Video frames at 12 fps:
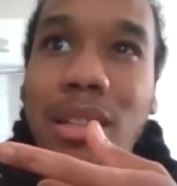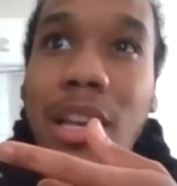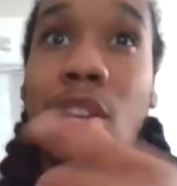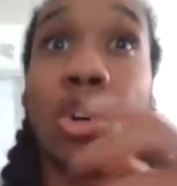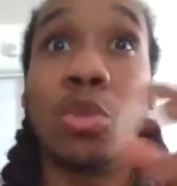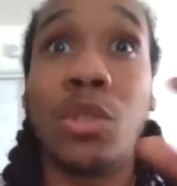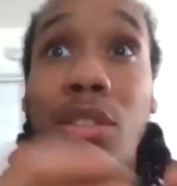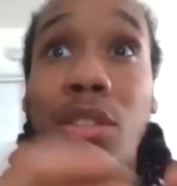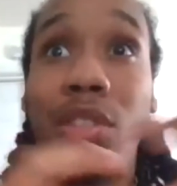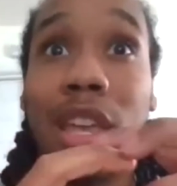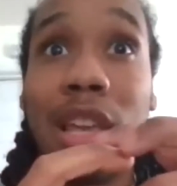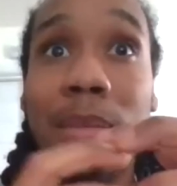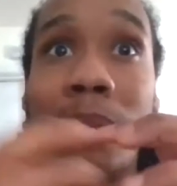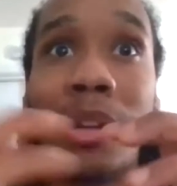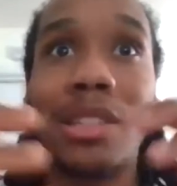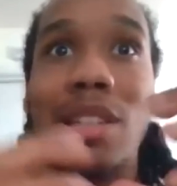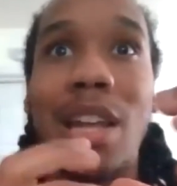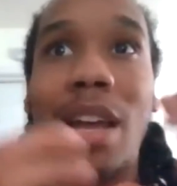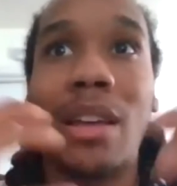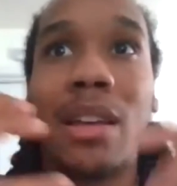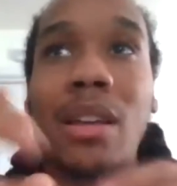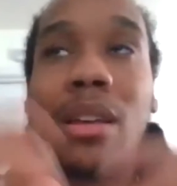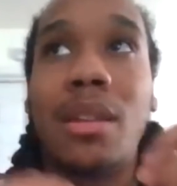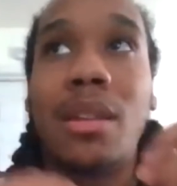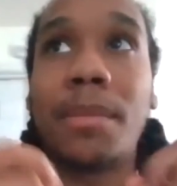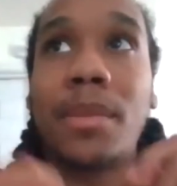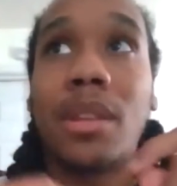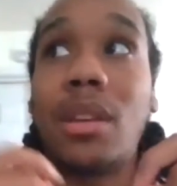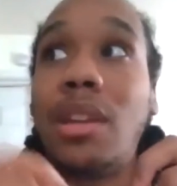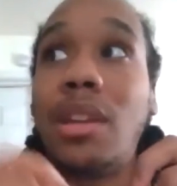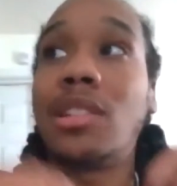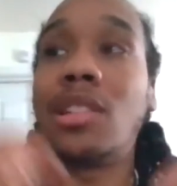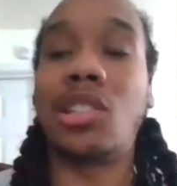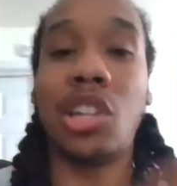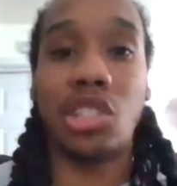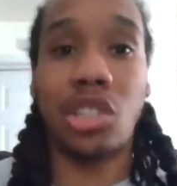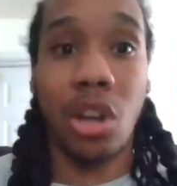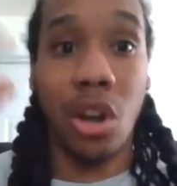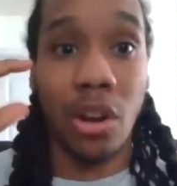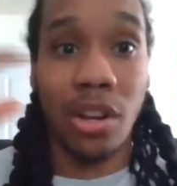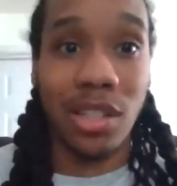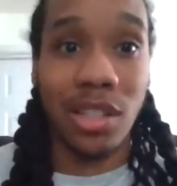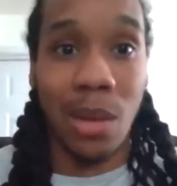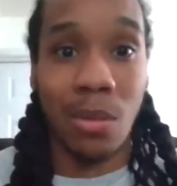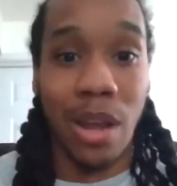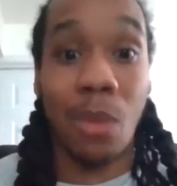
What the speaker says: It goes with the theme, but it's not. It doesn't touch the audience that I want.